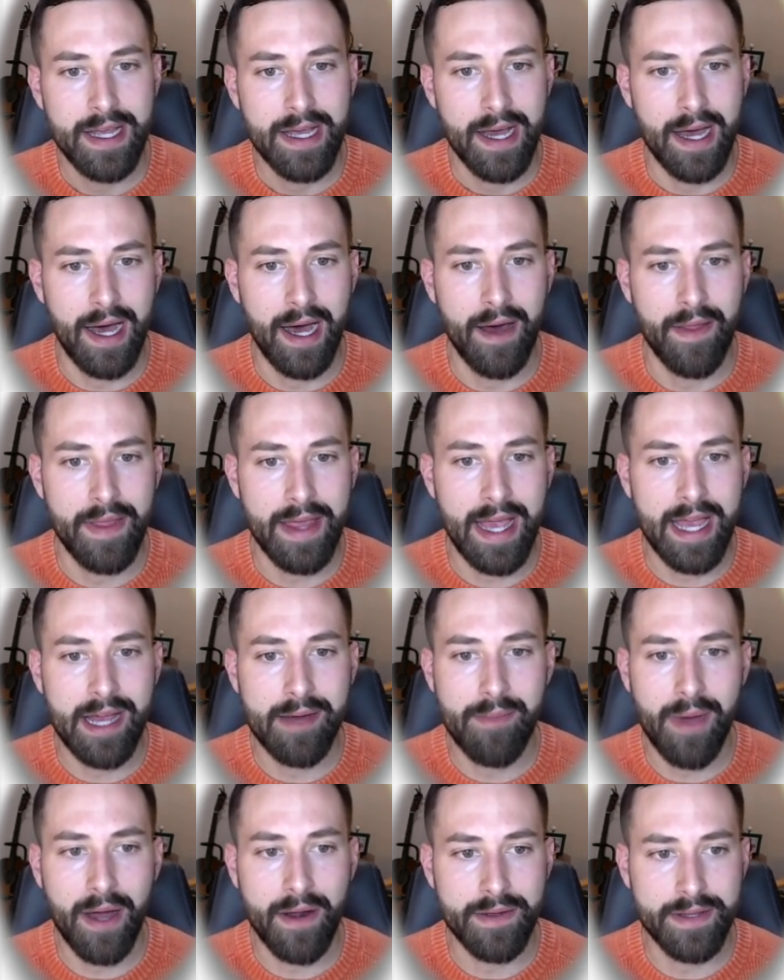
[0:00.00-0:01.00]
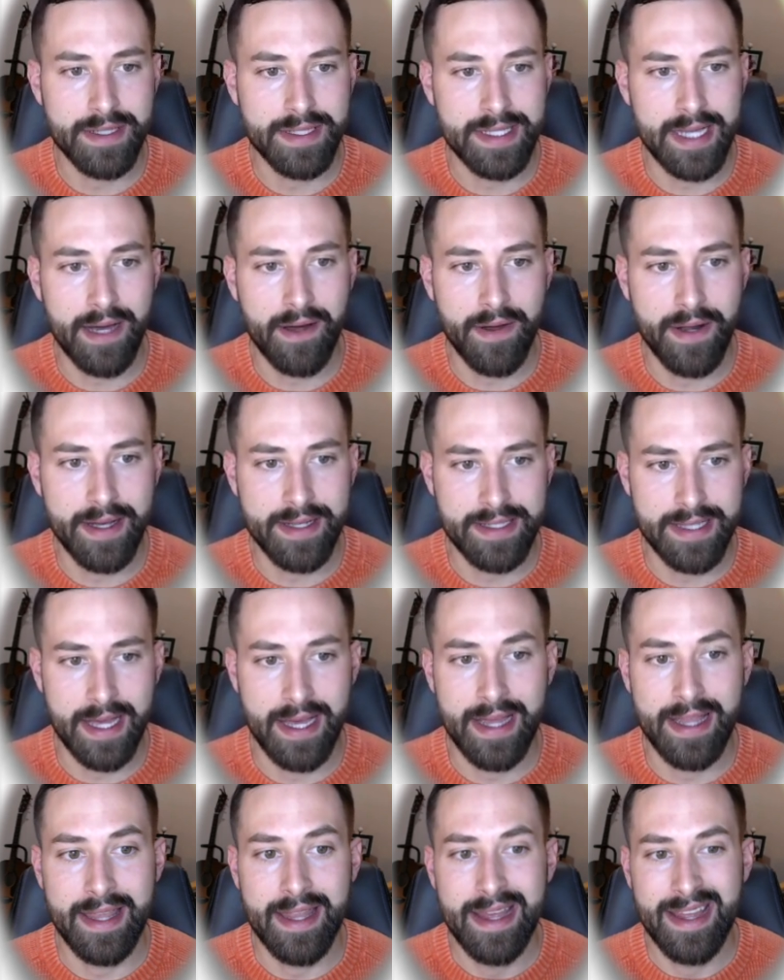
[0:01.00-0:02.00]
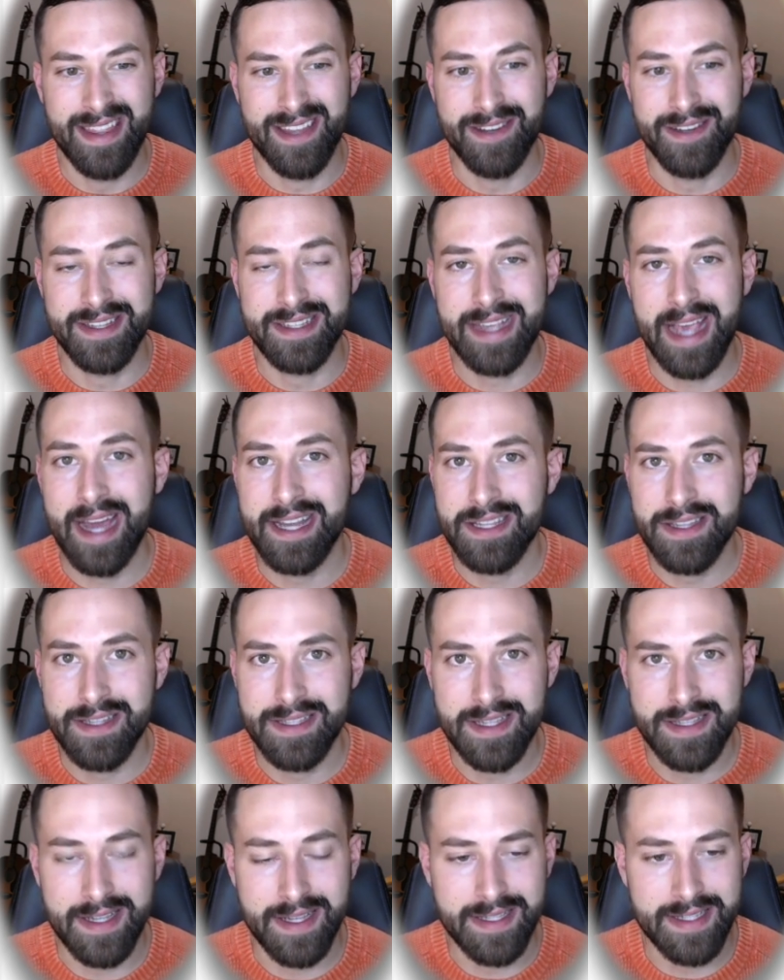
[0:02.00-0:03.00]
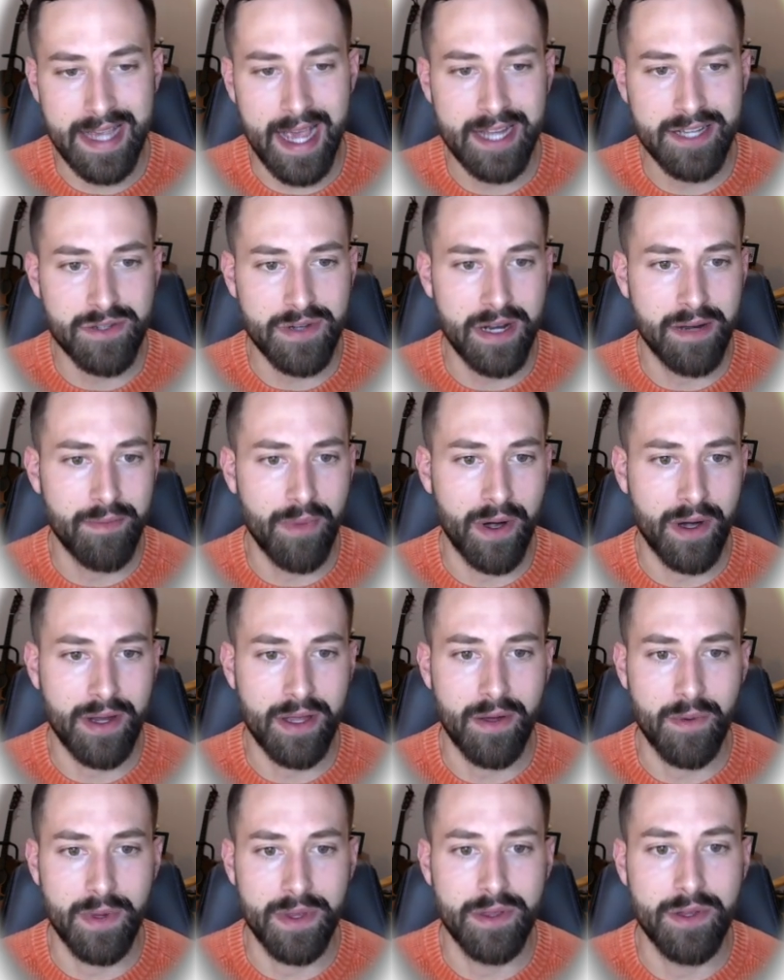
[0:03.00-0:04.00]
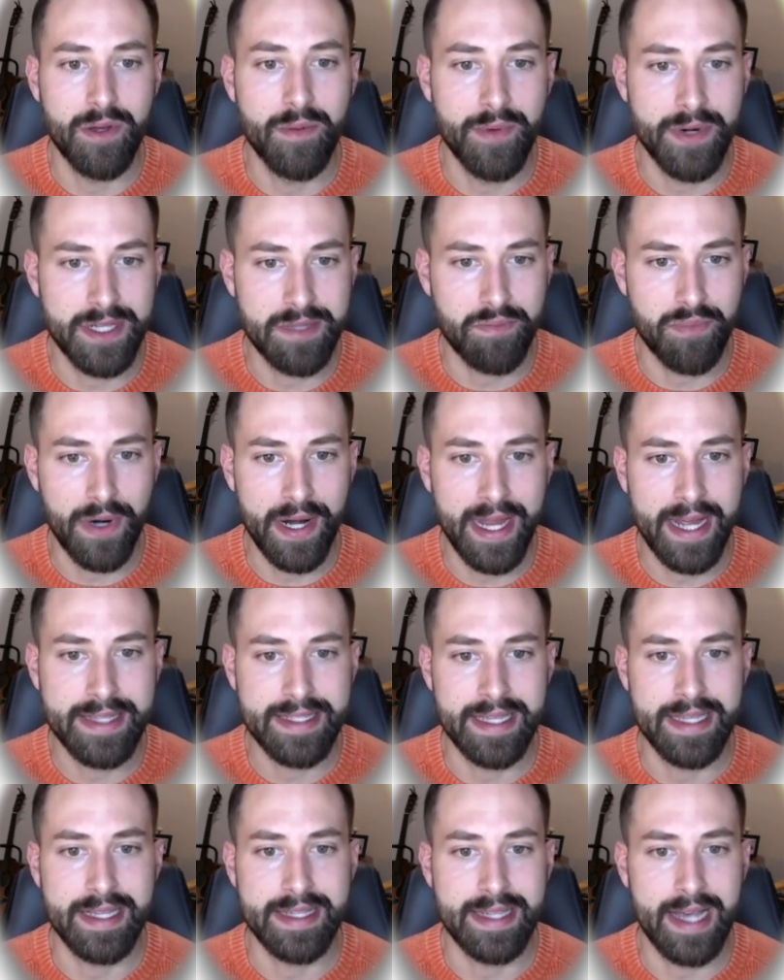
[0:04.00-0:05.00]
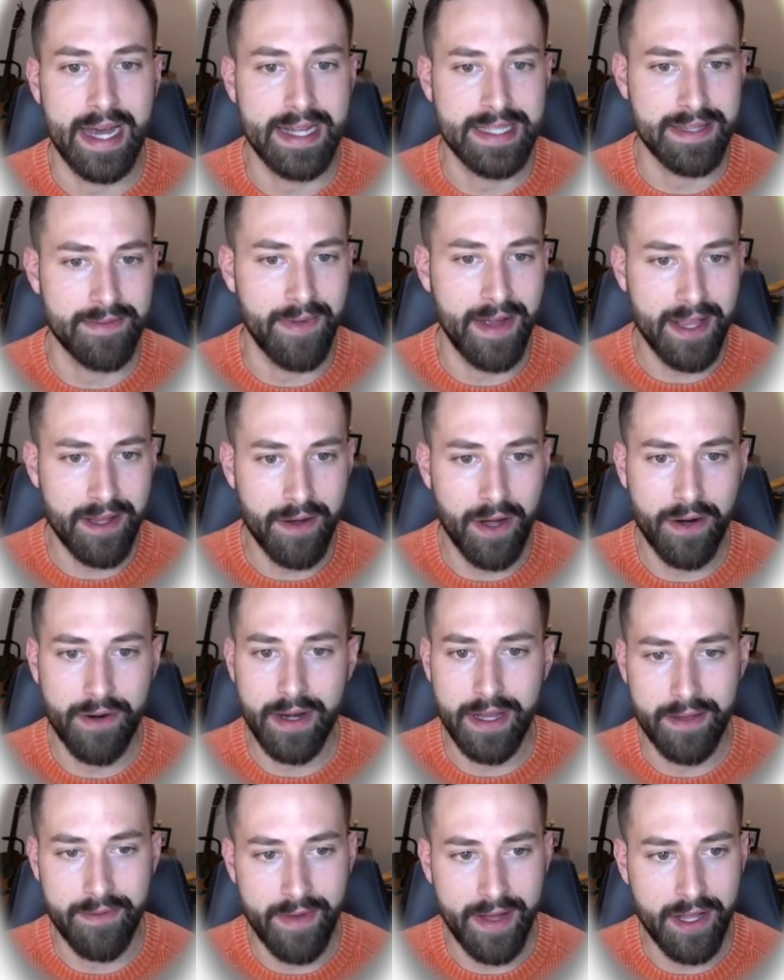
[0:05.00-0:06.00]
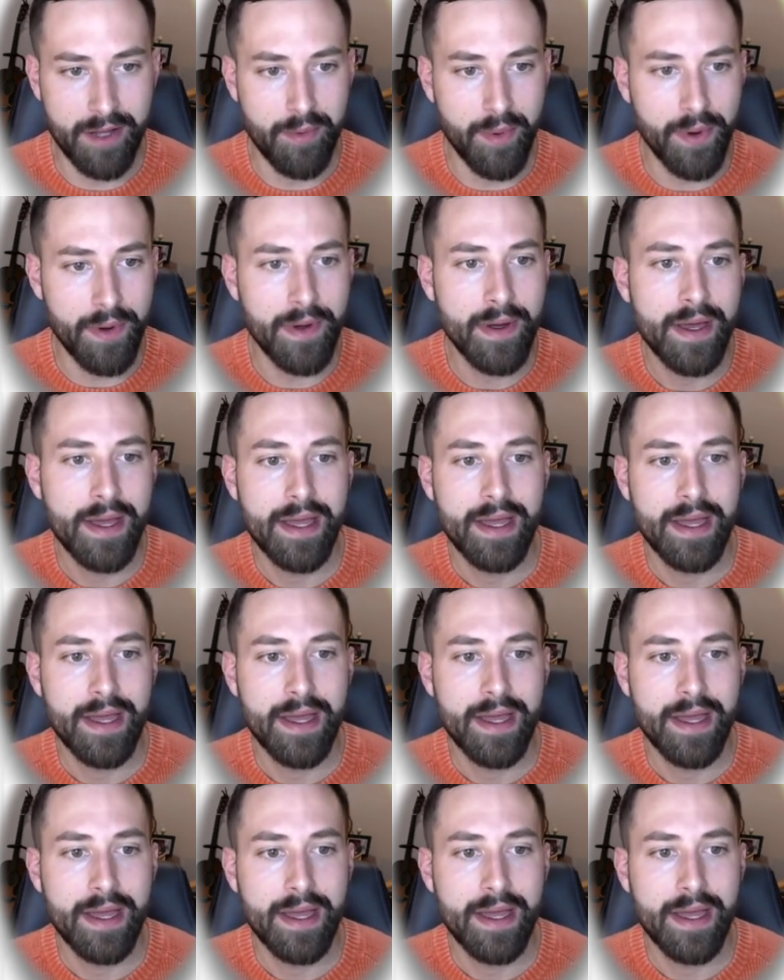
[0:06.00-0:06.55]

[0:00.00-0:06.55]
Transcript: Uh, the AI model is telling us that there's this is a saturated market with numerous brands and designs avail already available